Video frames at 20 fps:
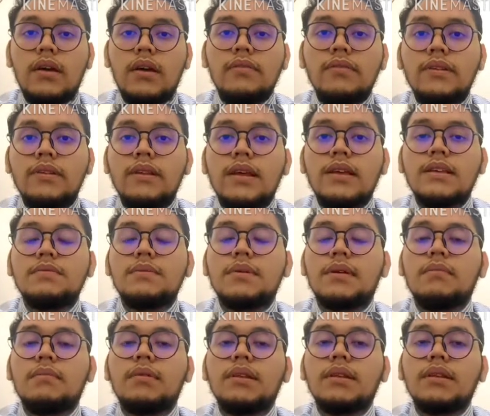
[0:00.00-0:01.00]
after the
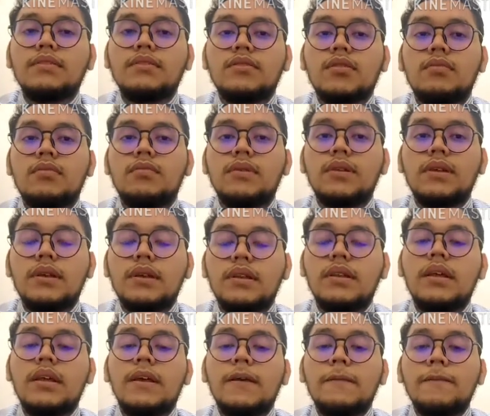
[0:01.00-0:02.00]
experiment is complete.